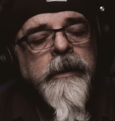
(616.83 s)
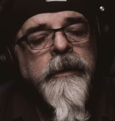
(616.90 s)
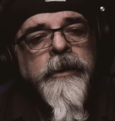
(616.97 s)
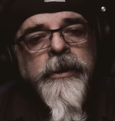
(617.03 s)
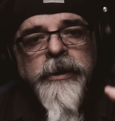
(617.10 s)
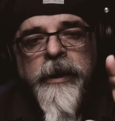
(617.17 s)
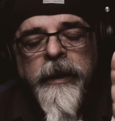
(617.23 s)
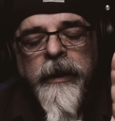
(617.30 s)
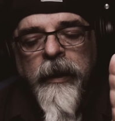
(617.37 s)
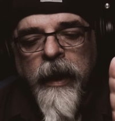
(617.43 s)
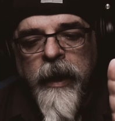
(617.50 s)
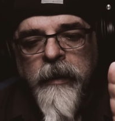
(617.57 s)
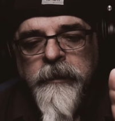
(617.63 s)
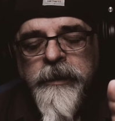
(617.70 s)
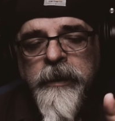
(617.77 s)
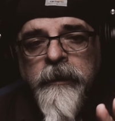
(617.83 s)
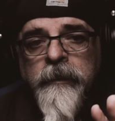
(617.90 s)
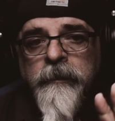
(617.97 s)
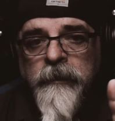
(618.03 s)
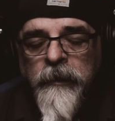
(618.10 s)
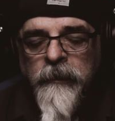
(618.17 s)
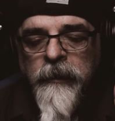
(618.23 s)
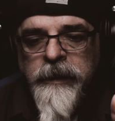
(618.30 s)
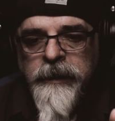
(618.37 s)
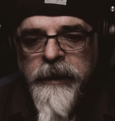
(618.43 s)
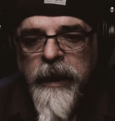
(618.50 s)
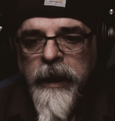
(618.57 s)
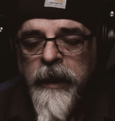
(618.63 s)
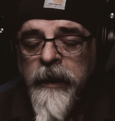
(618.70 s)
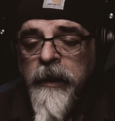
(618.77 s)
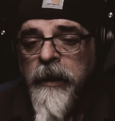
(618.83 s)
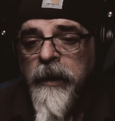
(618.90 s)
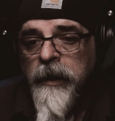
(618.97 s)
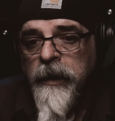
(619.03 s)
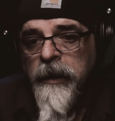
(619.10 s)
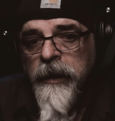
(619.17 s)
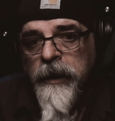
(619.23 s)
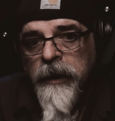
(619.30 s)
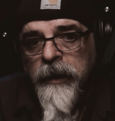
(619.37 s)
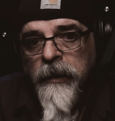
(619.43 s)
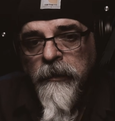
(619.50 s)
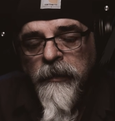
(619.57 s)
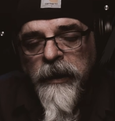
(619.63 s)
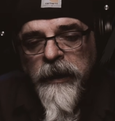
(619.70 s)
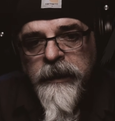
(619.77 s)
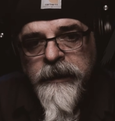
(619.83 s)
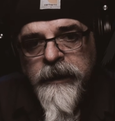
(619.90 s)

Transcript: Trigger Labs for Wednesday. And I'll release